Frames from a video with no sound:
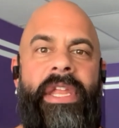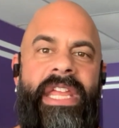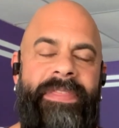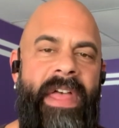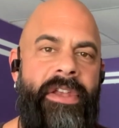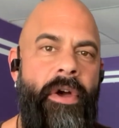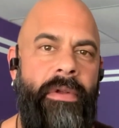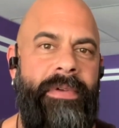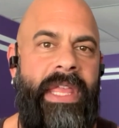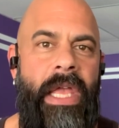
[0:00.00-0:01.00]
and hit that
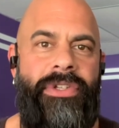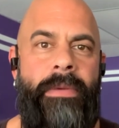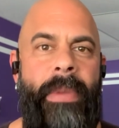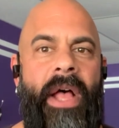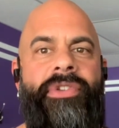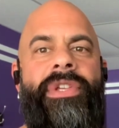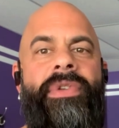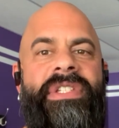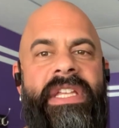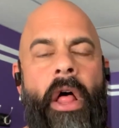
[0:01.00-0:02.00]
notification bell so you
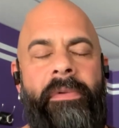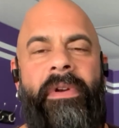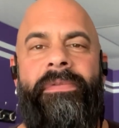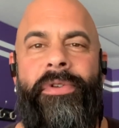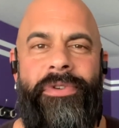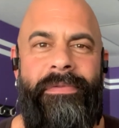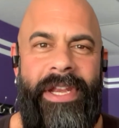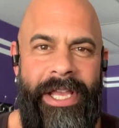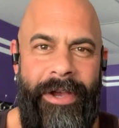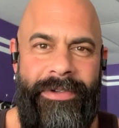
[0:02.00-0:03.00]
see all of our future
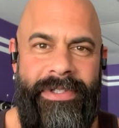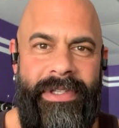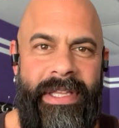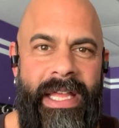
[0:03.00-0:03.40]
videos.